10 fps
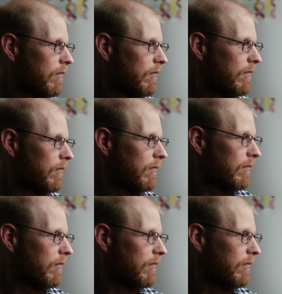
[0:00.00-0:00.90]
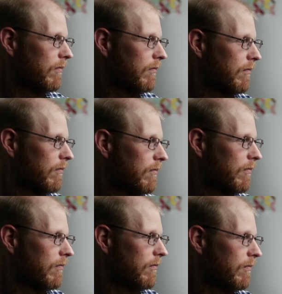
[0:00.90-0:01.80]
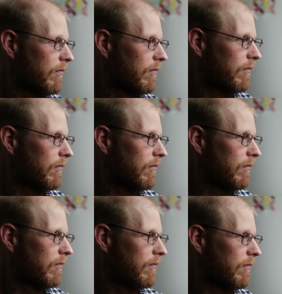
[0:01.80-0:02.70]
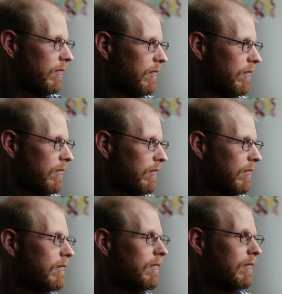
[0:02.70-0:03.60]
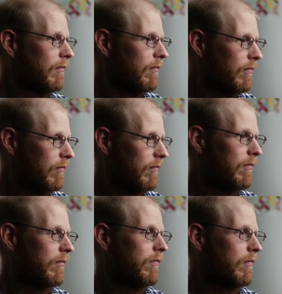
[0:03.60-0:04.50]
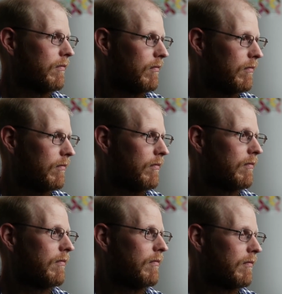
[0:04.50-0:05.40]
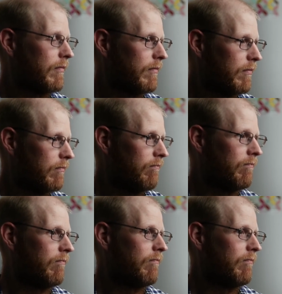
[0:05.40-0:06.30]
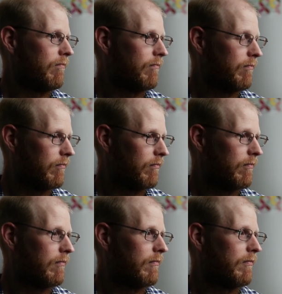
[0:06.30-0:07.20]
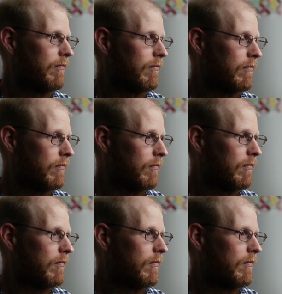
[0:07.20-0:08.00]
(not speaking)